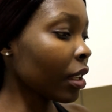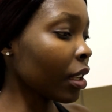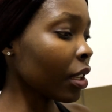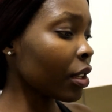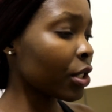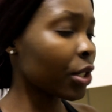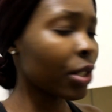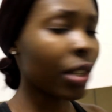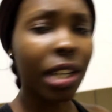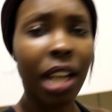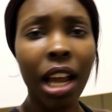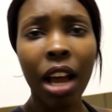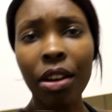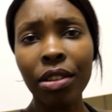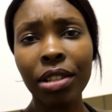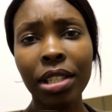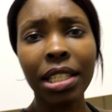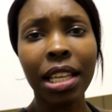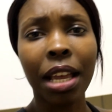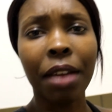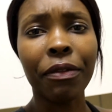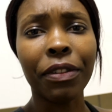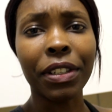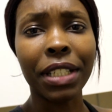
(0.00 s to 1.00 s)
So now
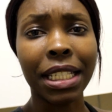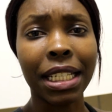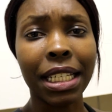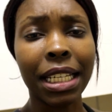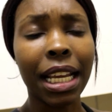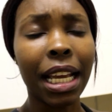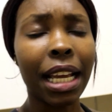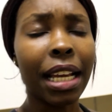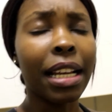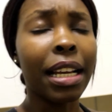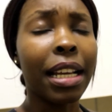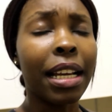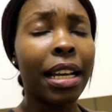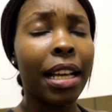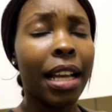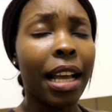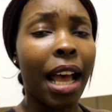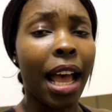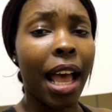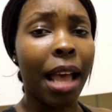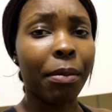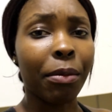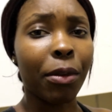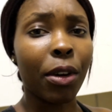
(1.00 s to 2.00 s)
it's time for dinner.
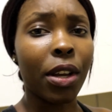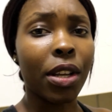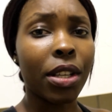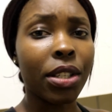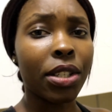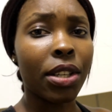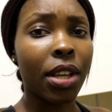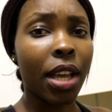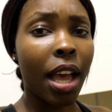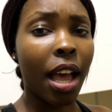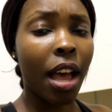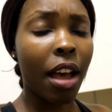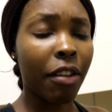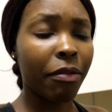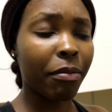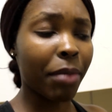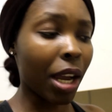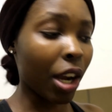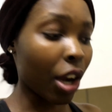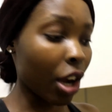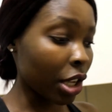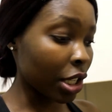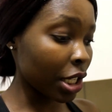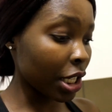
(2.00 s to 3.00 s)
I'm going to have
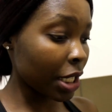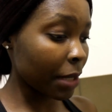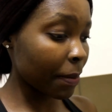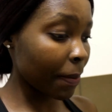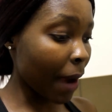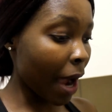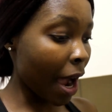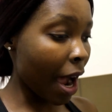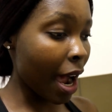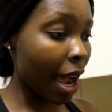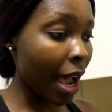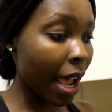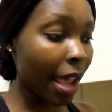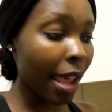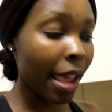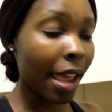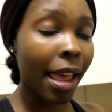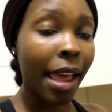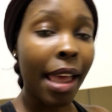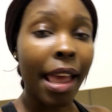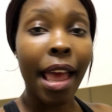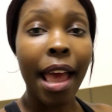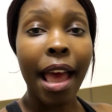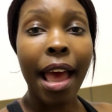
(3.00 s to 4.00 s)
my cottage pie.
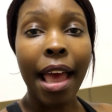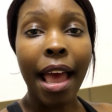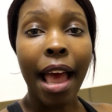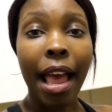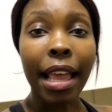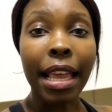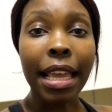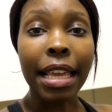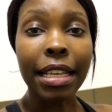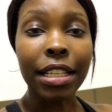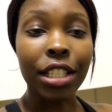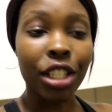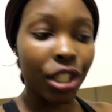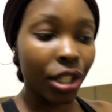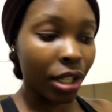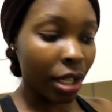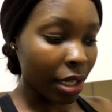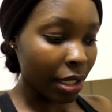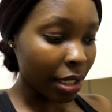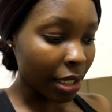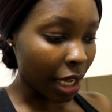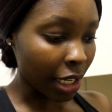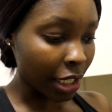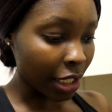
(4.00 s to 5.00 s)
I
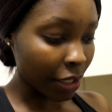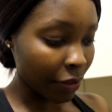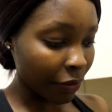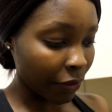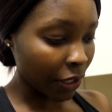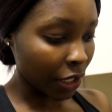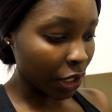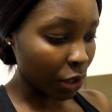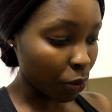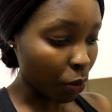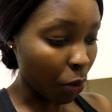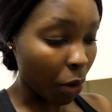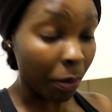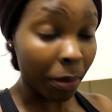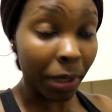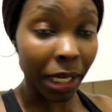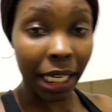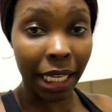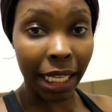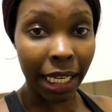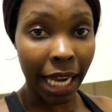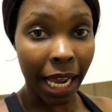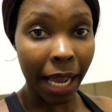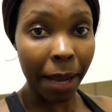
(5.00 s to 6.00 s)
just finished
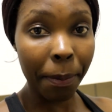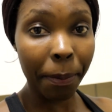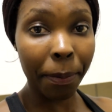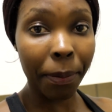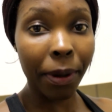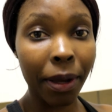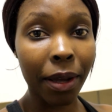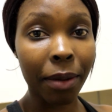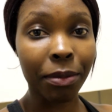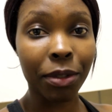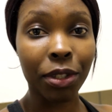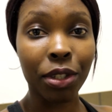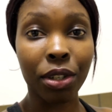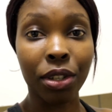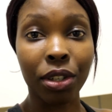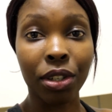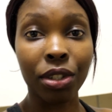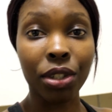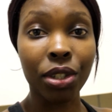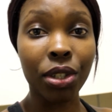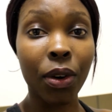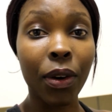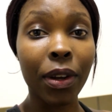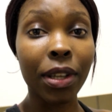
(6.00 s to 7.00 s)
warming it up. I'm just
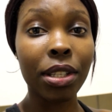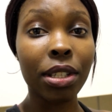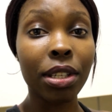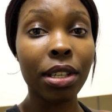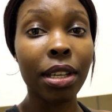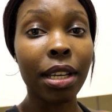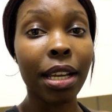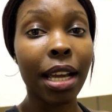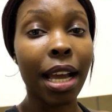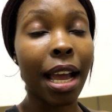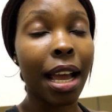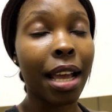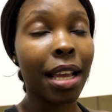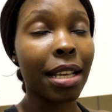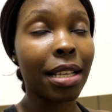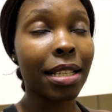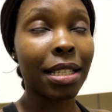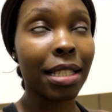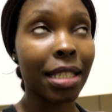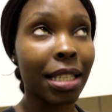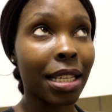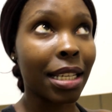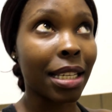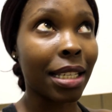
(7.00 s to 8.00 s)
going to show it to you
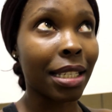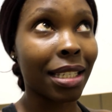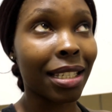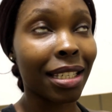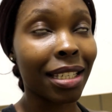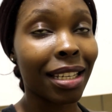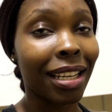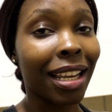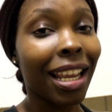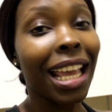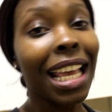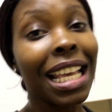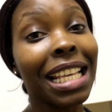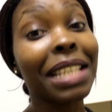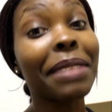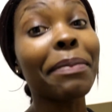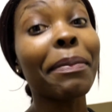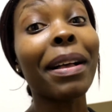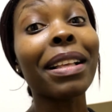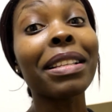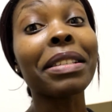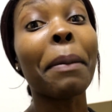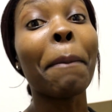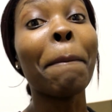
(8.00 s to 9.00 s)
guys. It
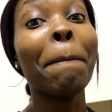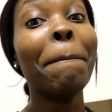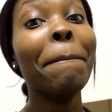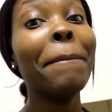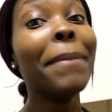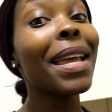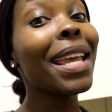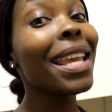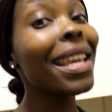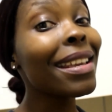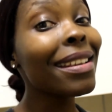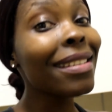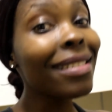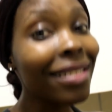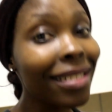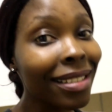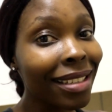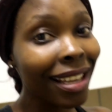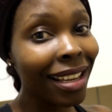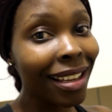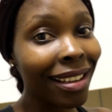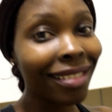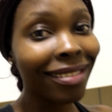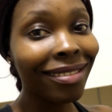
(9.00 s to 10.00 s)
smells
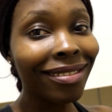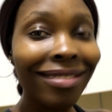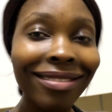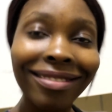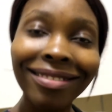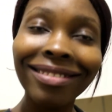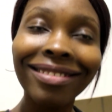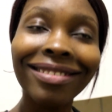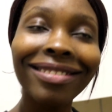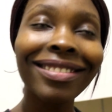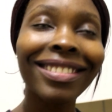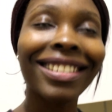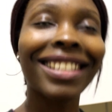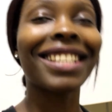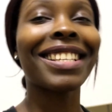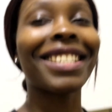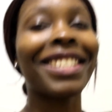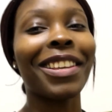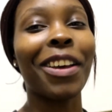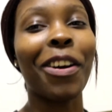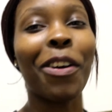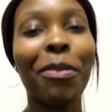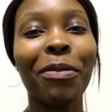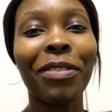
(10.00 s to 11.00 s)
amazing.
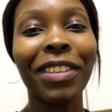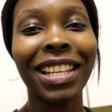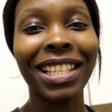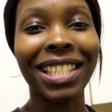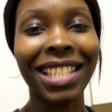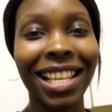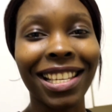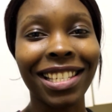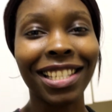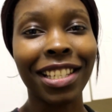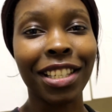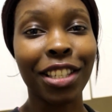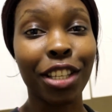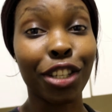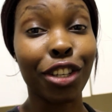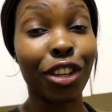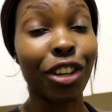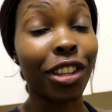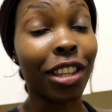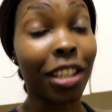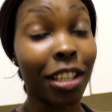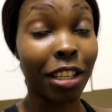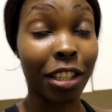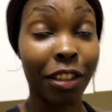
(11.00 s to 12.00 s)
So hopefully it tastes just as
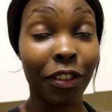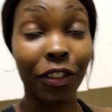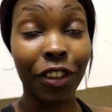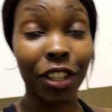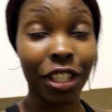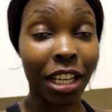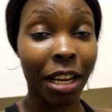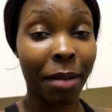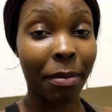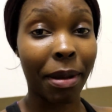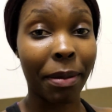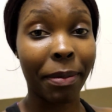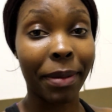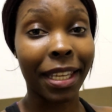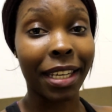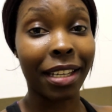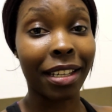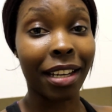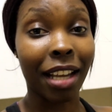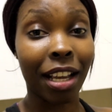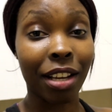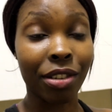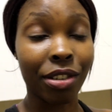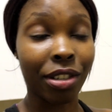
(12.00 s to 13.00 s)
good. This is the first time I made
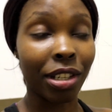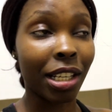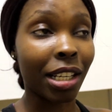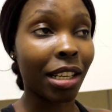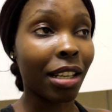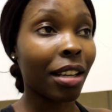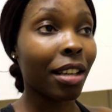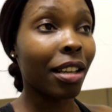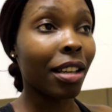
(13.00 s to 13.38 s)
it actually.